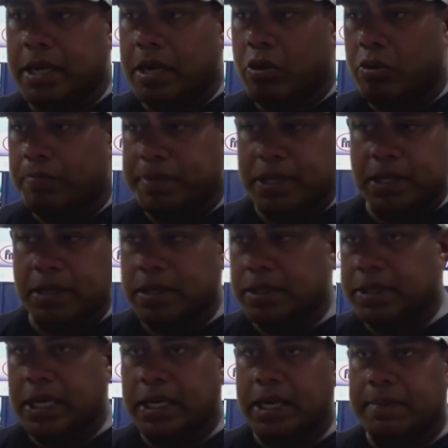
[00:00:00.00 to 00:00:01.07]
are now being
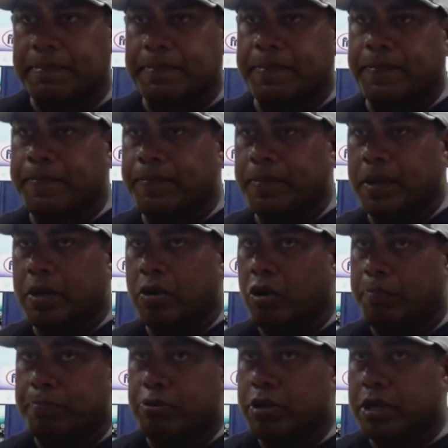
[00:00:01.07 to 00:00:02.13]
tied up
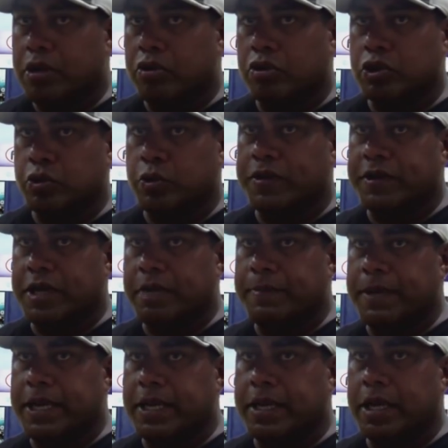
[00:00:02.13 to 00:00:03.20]
or pulled across with
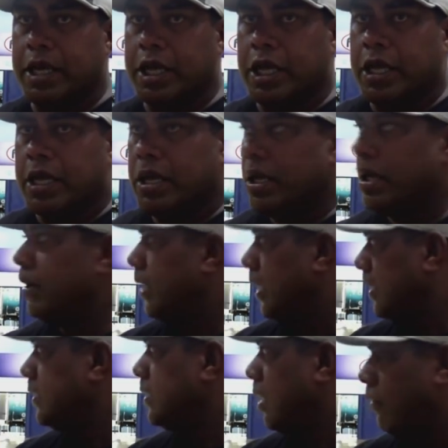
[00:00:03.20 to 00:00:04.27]
Rugby League. And
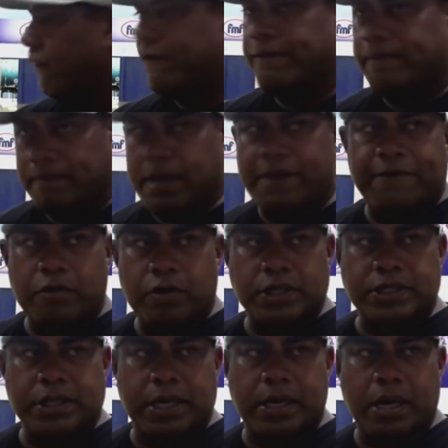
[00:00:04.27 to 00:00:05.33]
that is of my
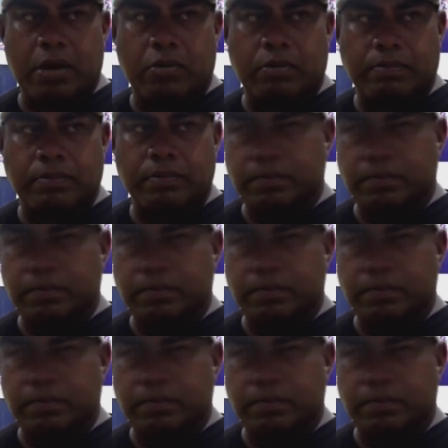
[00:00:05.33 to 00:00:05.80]
focus right now,